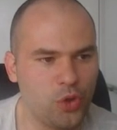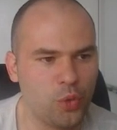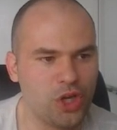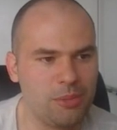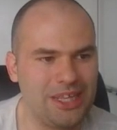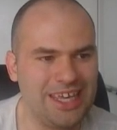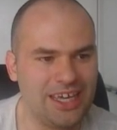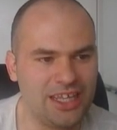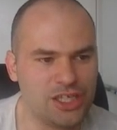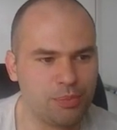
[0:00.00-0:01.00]
We're going to be
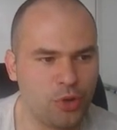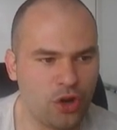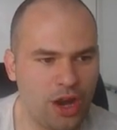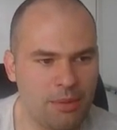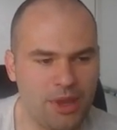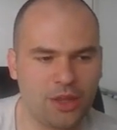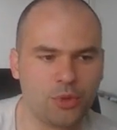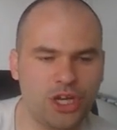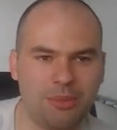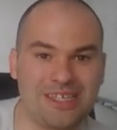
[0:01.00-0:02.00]
taking this program and we're
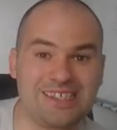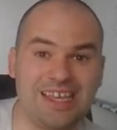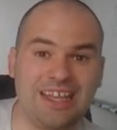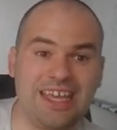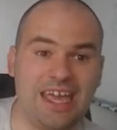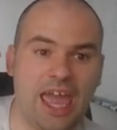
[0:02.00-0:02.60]
going to be sending